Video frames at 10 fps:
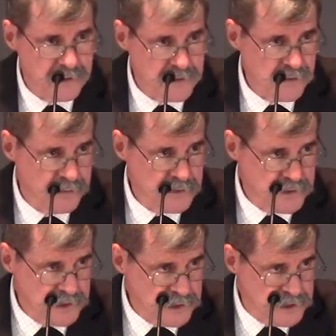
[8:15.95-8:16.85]
the scriptures
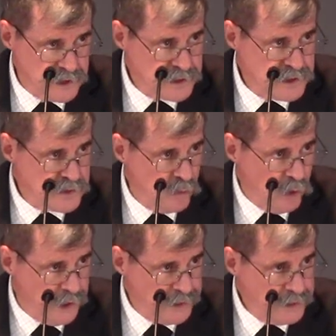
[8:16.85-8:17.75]
in Genesis
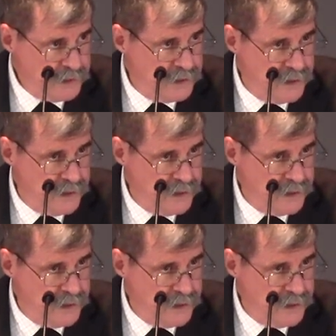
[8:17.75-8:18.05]
1,